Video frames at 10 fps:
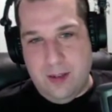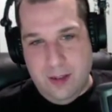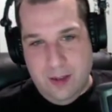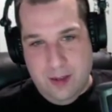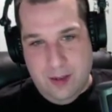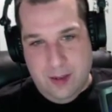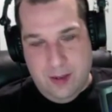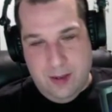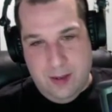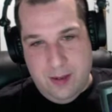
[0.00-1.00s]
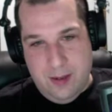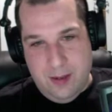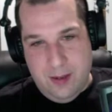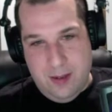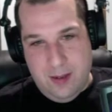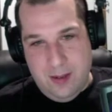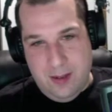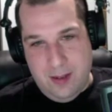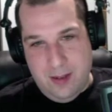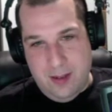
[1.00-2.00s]

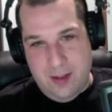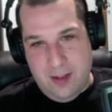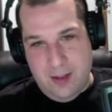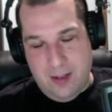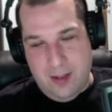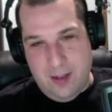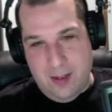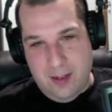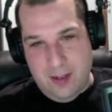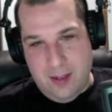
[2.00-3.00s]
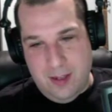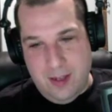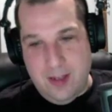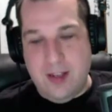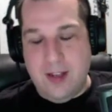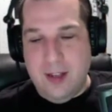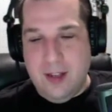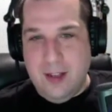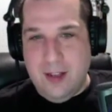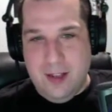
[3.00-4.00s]

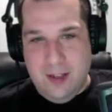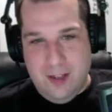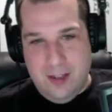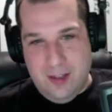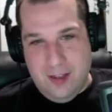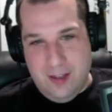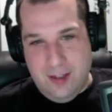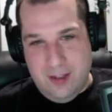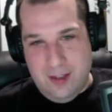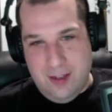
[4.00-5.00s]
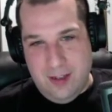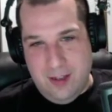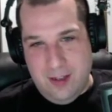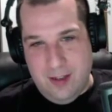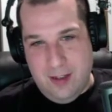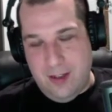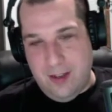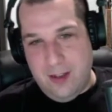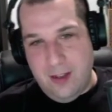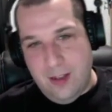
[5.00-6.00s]

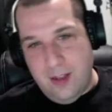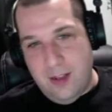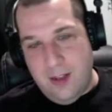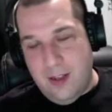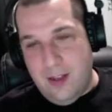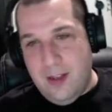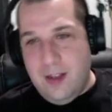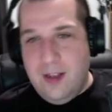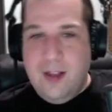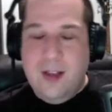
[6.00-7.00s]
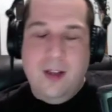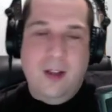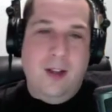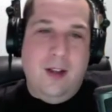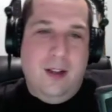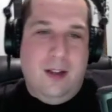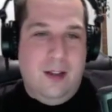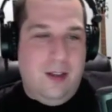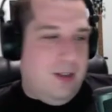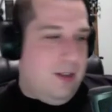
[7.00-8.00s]
This person isn't speaking.